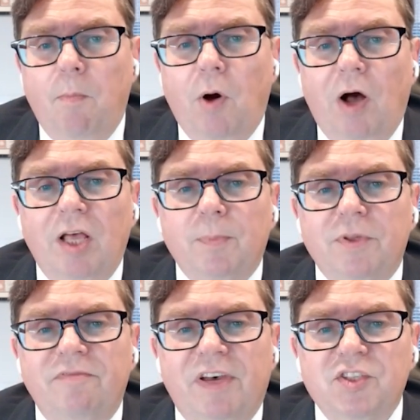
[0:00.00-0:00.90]
Paul helped
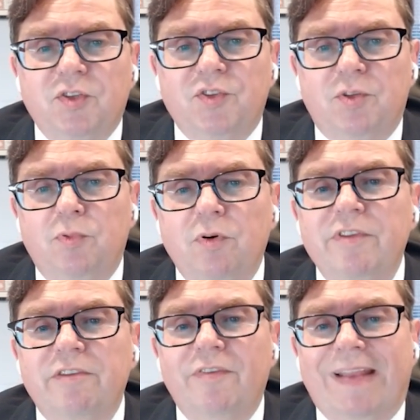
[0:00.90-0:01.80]
investors improve
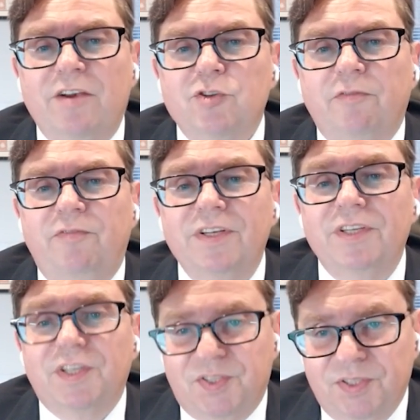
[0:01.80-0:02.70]
their financial
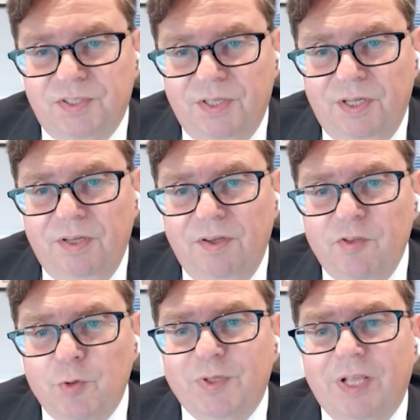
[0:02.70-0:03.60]
fitness
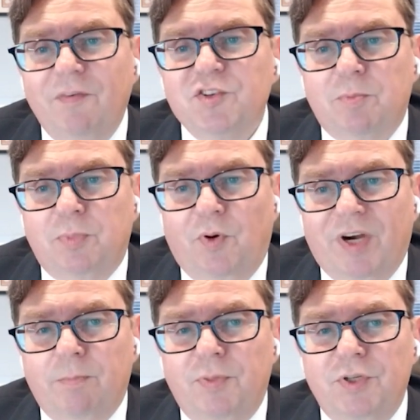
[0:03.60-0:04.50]
through a television
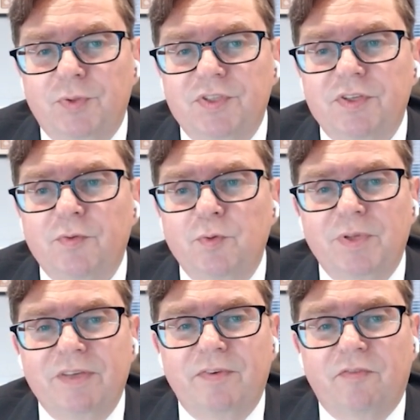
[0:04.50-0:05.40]
program produced
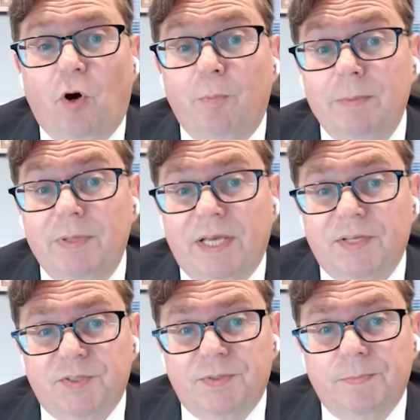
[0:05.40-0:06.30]
for
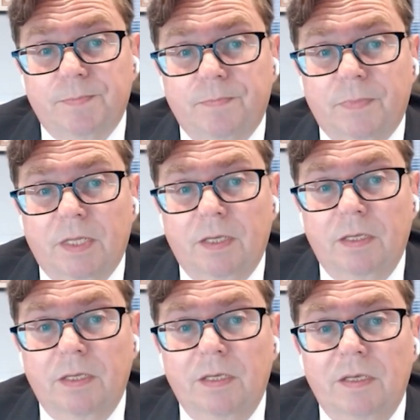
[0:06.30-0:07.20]
PBS.
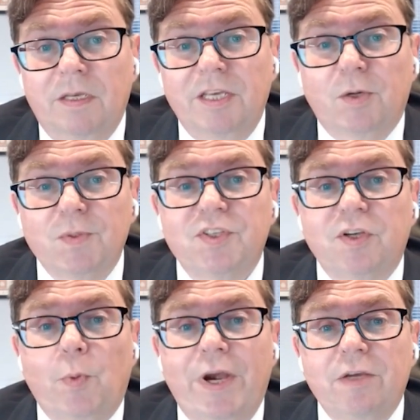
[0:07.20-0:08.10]
He hosted
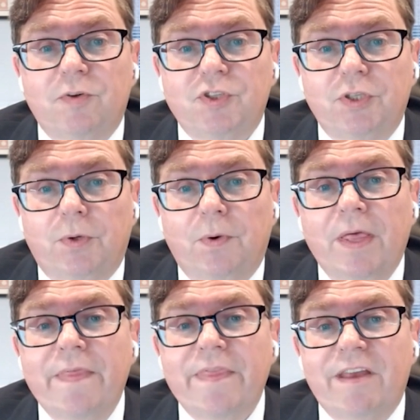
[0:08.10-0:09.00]
a radio show
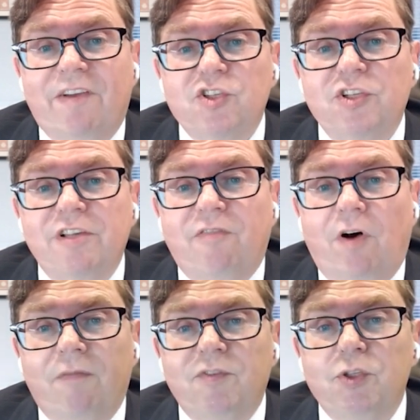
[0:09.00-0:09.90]
that eventually
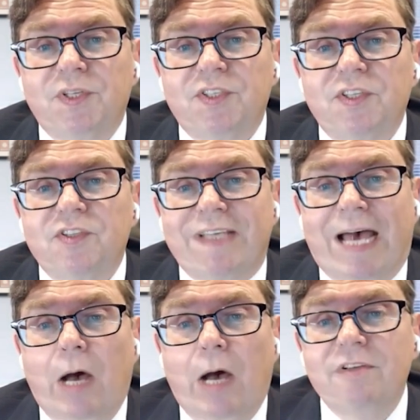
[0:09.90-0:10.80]
evolved into his
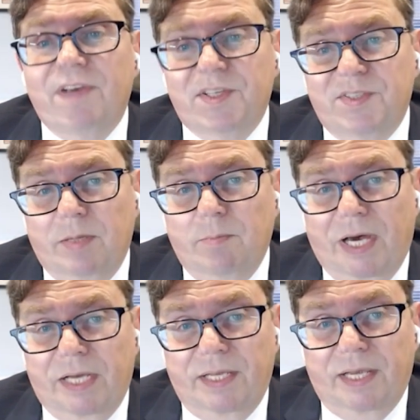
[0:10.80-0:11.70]
Sound Investing
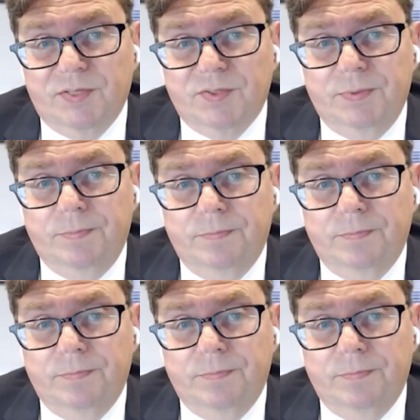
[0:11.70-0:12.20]
podcast.